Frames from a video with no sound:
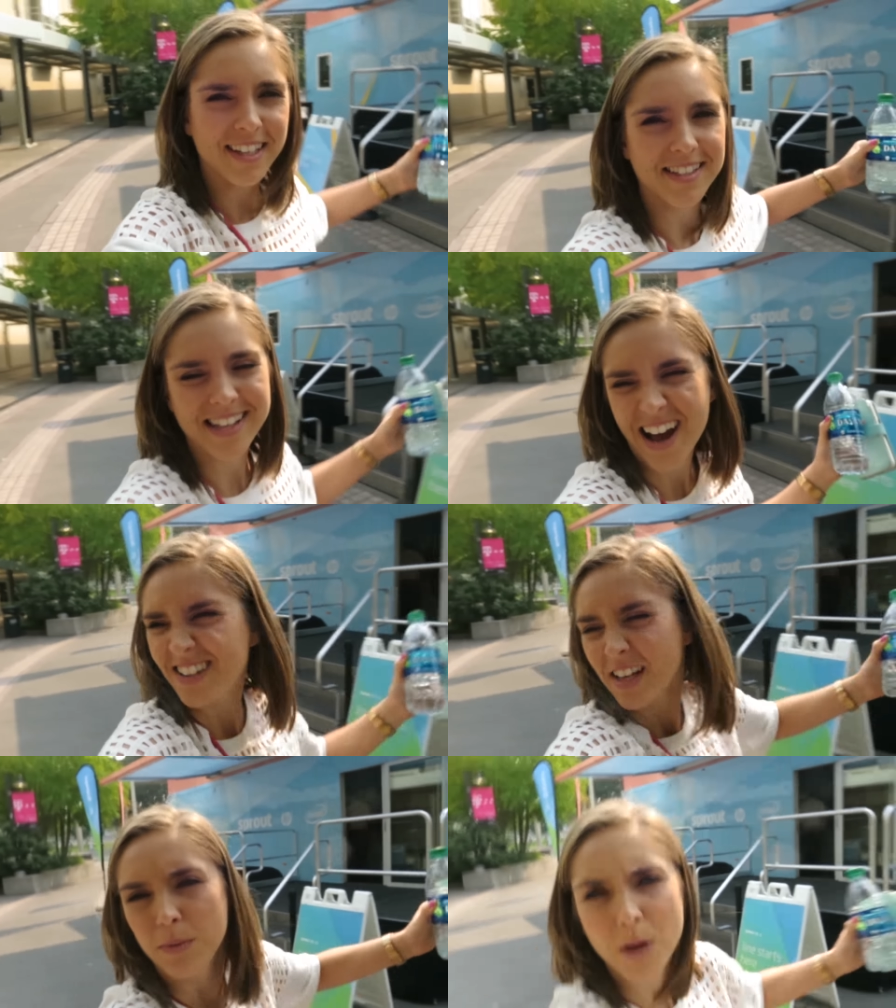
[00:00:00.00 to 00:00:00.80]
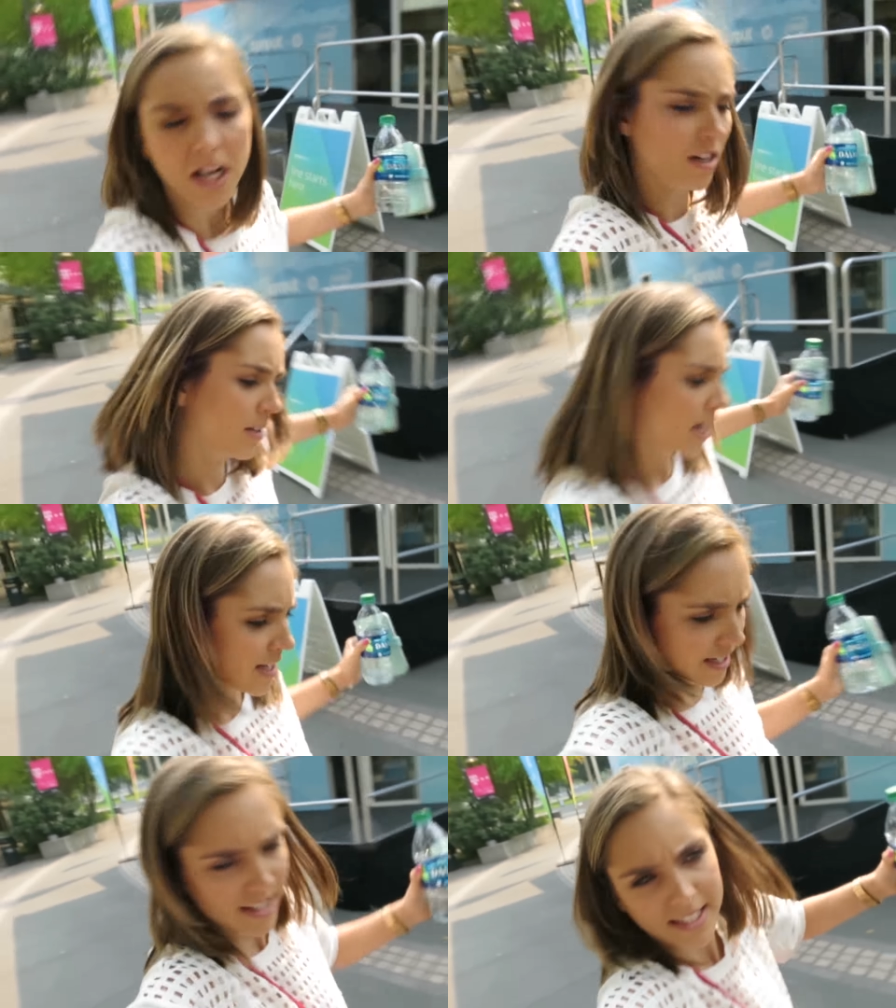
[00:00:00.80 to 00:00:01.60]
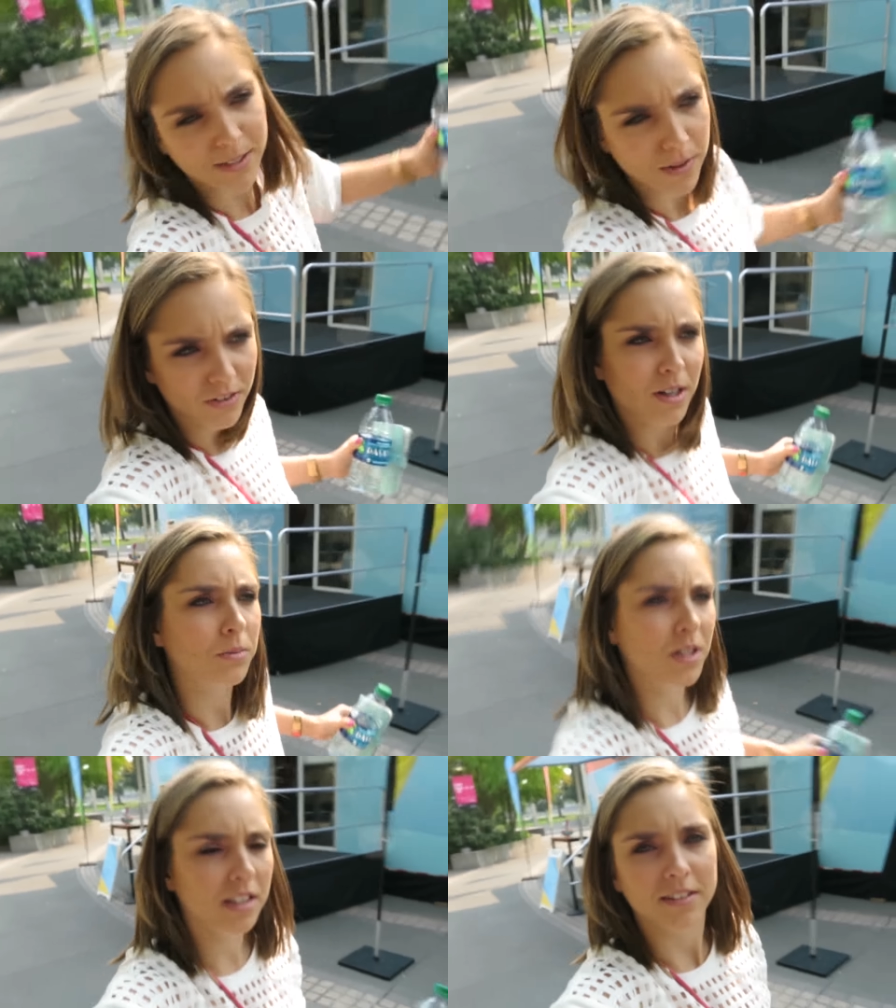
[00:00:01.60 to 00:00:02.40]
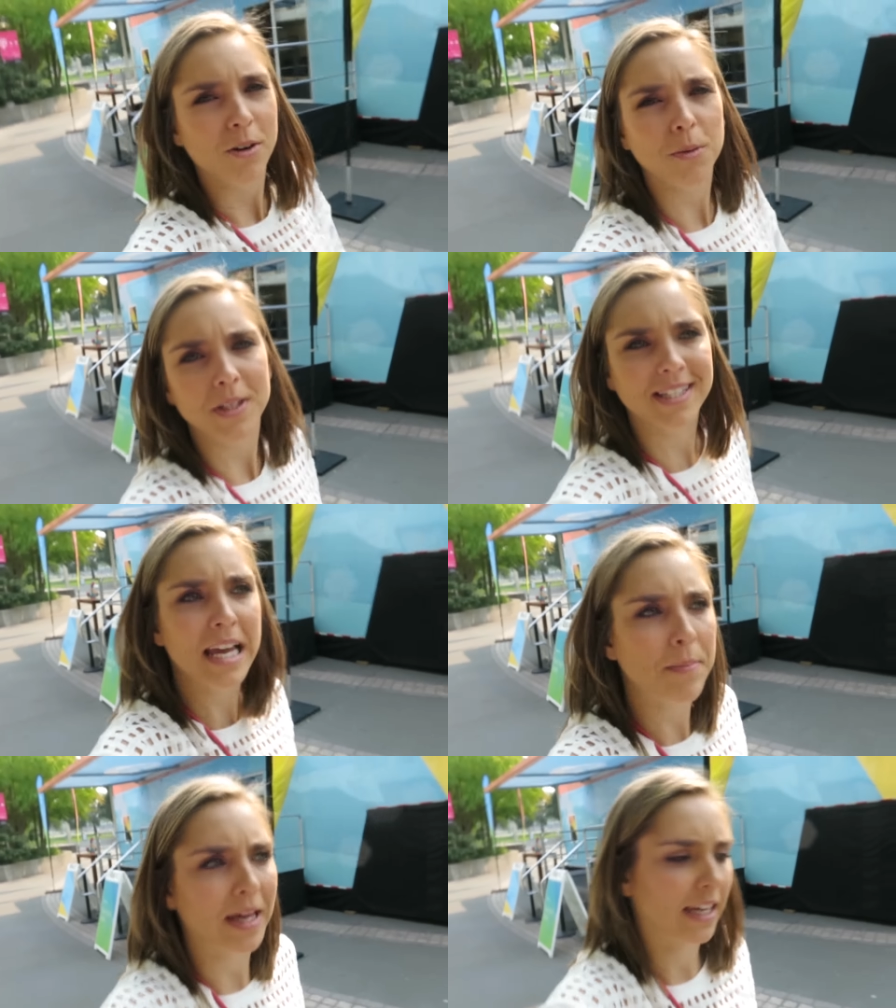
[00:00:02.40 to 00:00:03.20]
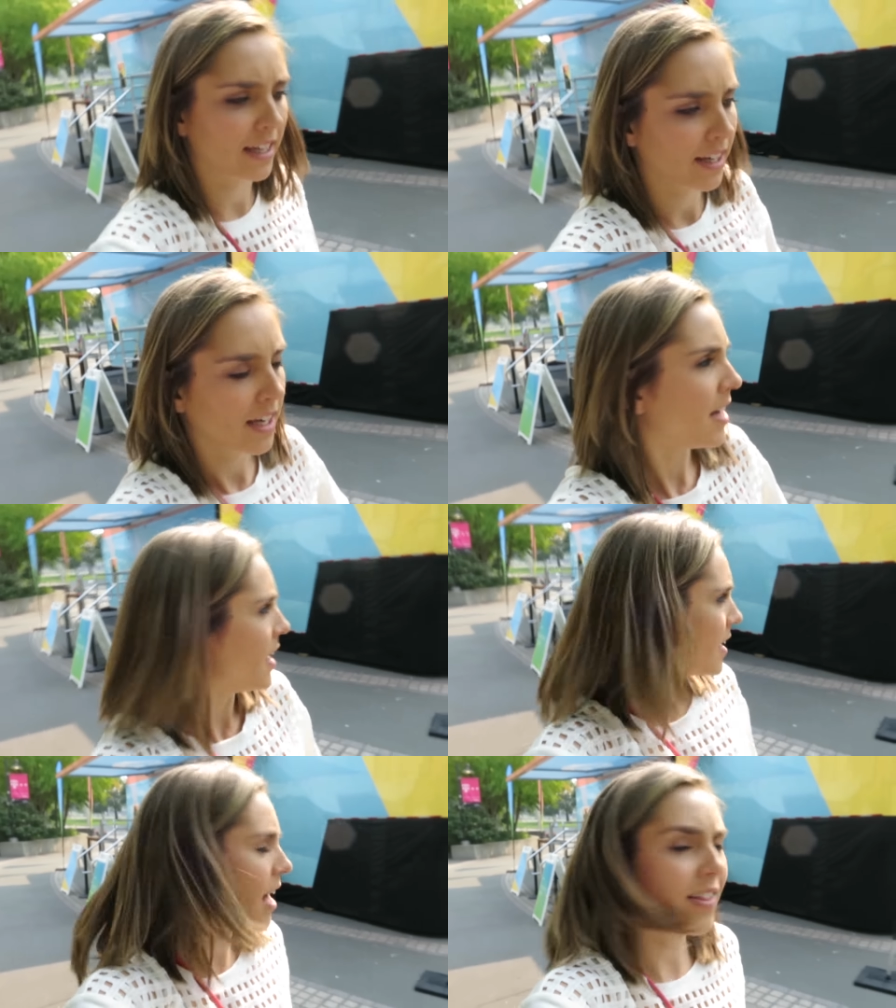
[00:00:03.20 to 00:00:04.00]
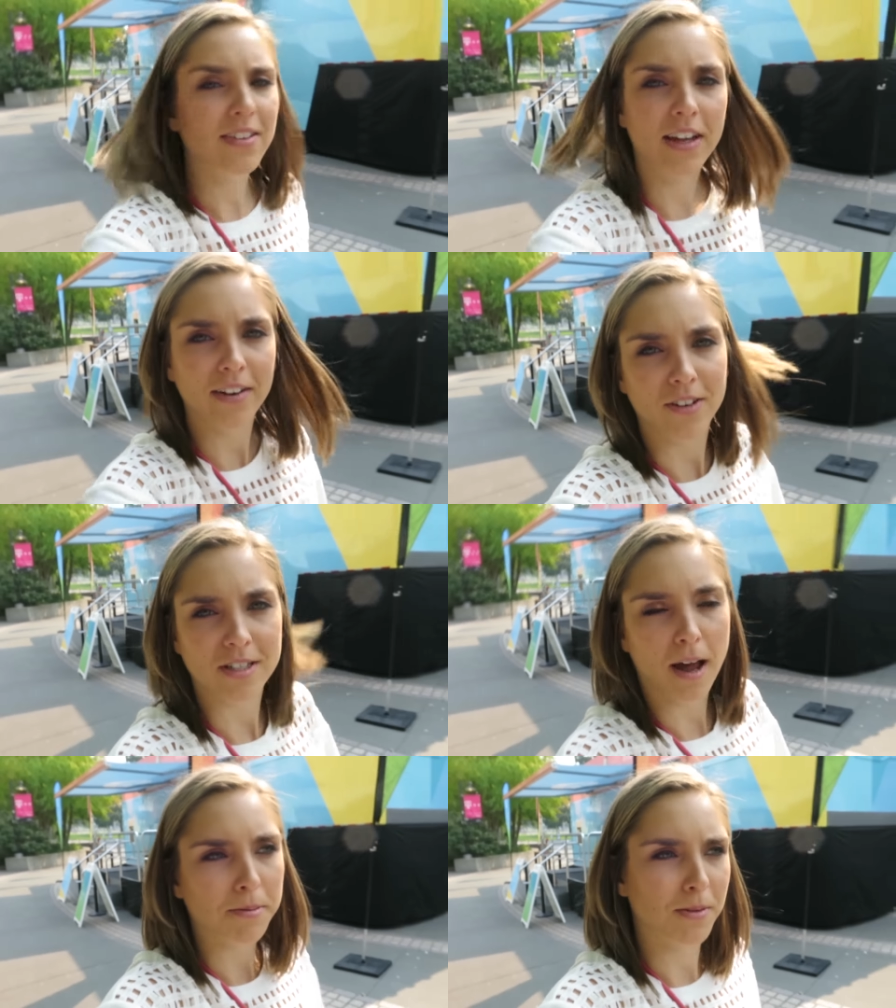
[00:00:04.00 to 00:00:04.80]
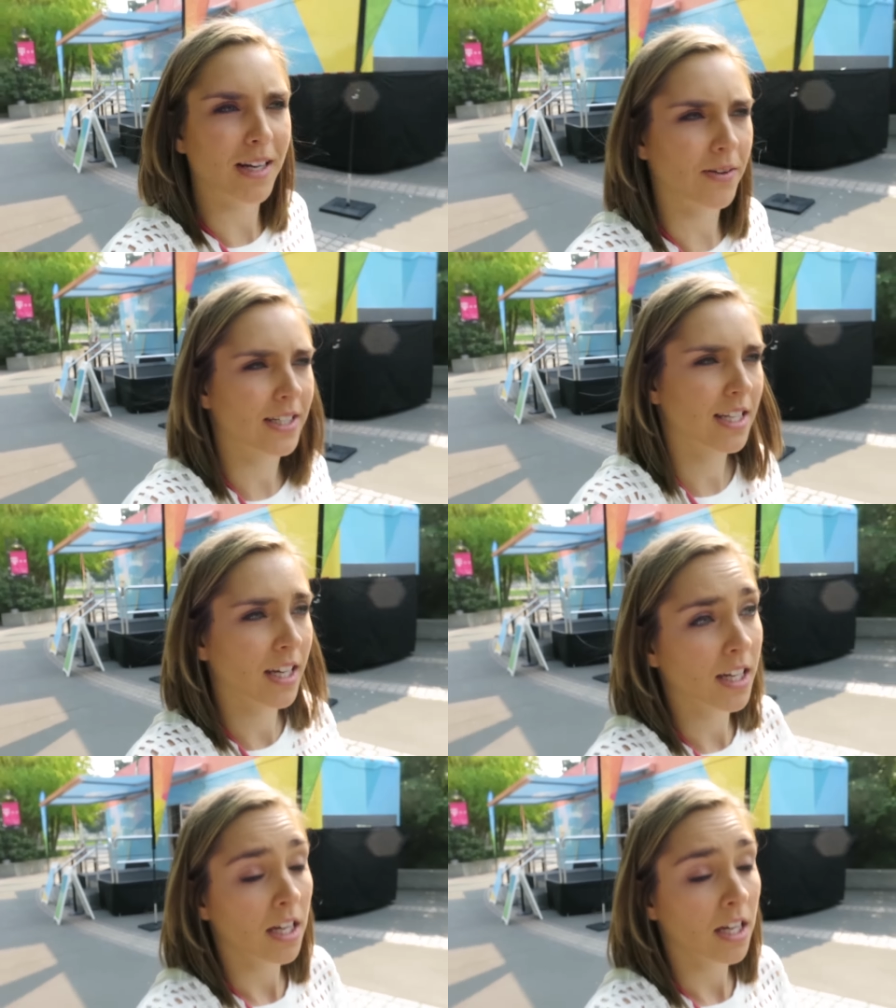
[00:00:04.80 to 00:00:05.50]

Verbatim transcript: sing as loud as I want, dance however I want. No one would see me. Not like that ever stops me anyways.